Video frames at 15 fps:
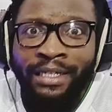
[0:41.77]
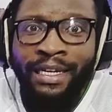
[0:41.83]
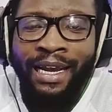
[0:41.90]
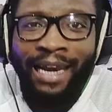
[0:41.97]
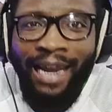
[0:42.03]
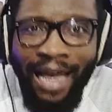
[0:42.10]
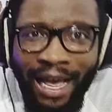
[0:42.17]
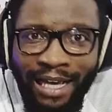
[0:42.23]

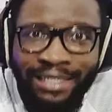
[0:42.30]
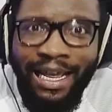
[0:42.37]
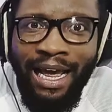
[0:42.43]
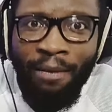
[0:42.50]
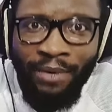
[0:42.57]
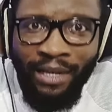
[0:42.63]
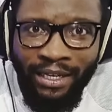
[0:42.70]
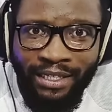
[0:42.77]
The last
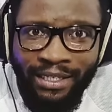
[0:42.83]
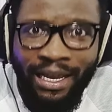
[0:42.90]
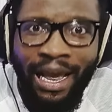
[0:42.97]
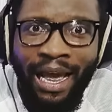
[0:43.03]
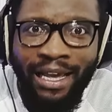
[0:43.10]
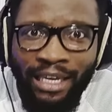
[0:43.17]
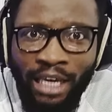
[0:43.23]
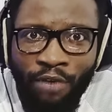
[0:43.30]
update
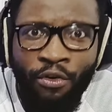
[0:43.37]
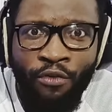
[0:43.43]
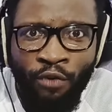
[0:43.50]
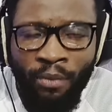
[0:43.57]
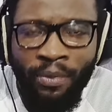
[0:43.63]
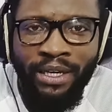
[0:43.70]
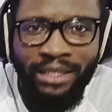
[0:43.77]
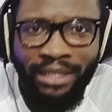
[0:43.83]
I gave you
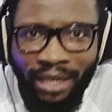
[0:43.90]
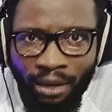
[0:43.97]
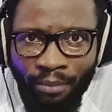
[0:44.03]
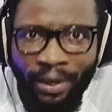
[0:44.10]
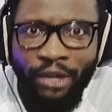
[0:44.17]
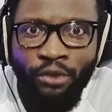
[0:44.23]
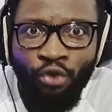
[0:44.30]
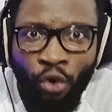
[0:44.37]
from his
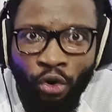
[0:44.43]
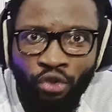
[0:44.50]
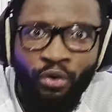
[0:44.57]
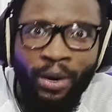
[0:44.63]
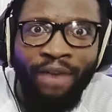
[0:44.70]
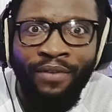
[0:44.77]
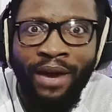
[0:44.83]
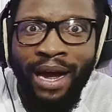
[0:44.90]
camp, I told
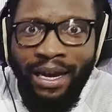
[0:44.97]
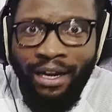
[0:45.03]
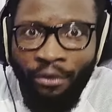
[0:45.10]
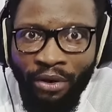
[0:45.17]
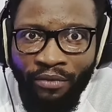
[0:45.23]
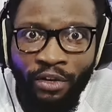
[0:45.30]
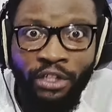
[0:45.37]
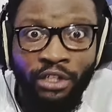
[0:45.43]
you I've had
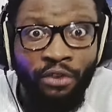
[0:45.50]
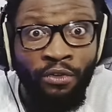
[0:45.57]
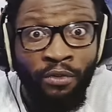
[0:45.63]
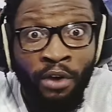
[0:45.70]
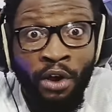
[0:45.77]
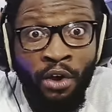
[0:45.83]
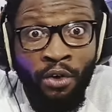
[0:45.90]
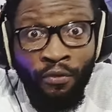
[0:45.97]
a
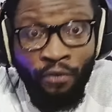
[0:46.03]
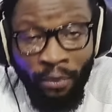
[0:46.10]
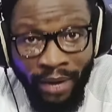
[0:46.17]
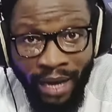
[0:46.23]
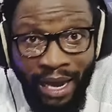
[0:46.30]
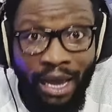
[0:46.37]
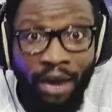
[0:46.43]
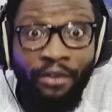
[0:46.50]
revelation from
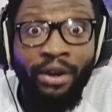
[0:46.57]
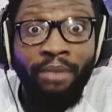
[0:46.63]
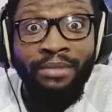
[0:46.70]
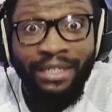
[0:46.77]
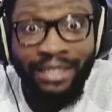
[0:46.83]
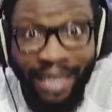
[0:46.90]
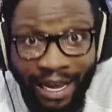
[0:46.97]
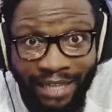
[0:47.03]
the higher
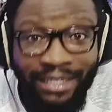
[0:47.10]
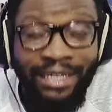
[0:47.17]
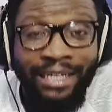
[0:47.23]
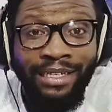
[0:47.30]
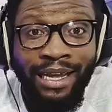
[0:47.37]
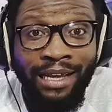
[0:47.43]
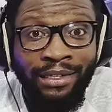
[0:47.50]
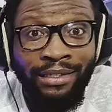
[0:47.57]
realms that
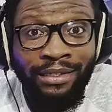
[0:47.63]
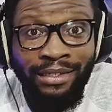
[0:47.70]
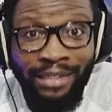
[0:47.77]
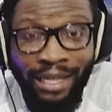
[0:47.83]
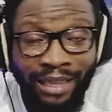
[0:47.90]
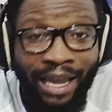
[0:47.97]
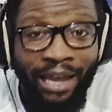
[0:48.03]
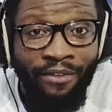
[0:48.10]
the
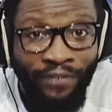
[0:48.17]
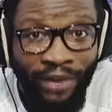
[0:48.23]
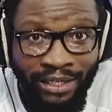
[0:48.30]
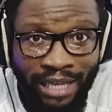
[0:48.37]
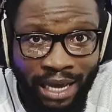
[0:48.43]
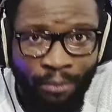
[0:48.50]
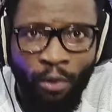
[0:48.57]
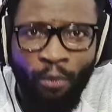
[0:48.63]
Shatta and
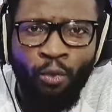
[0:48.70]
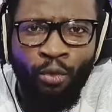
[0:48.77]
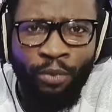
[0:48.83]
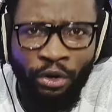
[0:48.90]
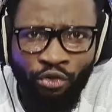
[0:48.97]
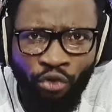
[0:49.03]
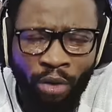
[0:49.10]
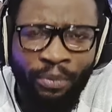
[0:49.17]
Fans album will
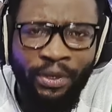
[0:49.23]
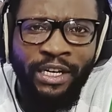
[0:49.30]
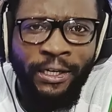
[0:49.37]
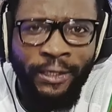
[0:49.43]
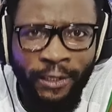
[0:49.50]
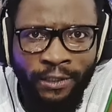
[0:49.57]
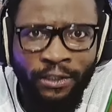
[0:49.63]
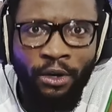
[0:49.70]
be
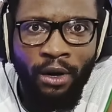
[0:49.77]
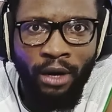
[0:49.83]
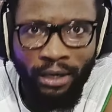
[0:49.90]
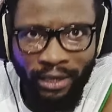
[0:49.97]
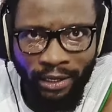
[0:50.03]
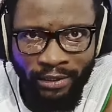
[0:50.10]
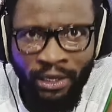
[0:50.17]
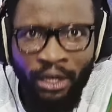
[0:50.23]
dropping this
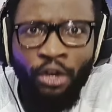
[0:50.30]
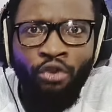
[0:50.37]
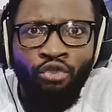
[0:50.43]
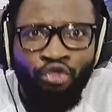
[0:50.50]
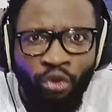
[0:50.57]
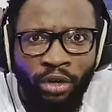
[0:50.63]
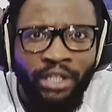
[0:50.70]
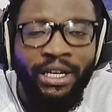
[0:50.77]
August.
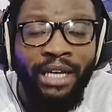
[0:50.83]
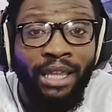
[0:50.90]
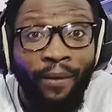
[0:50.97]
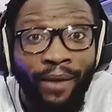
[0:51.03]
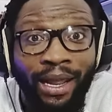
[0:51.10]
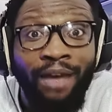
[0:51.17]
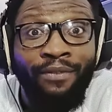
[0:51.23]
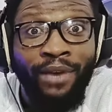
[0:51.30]
Truly,
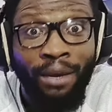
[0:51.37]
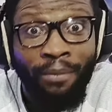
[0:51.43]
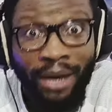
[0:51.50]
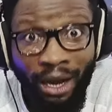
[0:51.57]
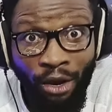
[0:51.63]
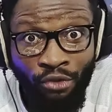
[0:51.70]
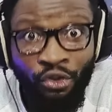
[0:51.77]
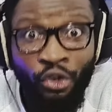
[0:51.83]
Shatta Wale have come
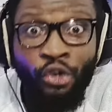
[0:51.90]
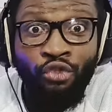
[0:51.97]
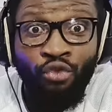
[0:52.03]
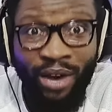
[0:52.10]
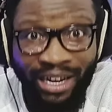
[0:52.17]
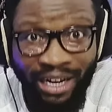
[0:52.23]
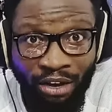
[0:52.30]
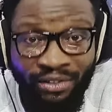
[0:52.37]
out
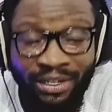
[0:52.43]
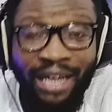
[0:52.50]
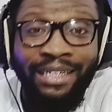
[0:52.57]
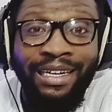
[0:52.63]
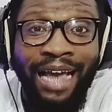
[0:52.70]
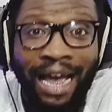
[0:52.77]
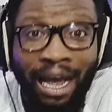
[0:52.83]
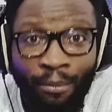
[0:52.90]
to announce
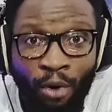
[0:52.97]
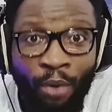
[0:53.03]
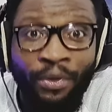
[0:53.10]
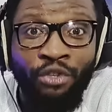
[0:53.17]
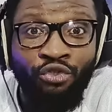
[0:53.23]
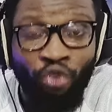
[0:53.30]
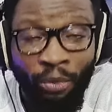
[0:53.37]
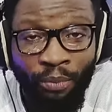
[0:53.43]
that the
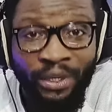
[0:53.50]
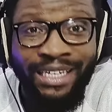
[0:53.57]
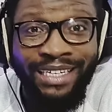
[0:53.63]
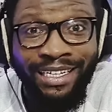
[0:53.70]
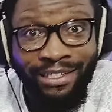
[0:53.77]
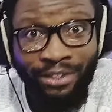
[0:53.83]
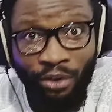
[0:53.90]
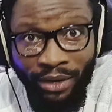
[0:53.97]
album is
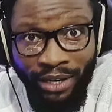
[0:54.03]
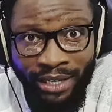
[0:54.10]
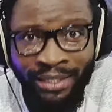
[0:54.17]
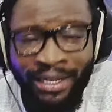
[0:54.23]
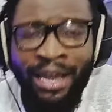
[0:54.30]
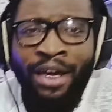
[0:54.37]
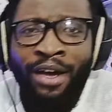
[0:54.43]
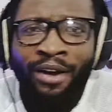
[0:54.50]
dropping this August.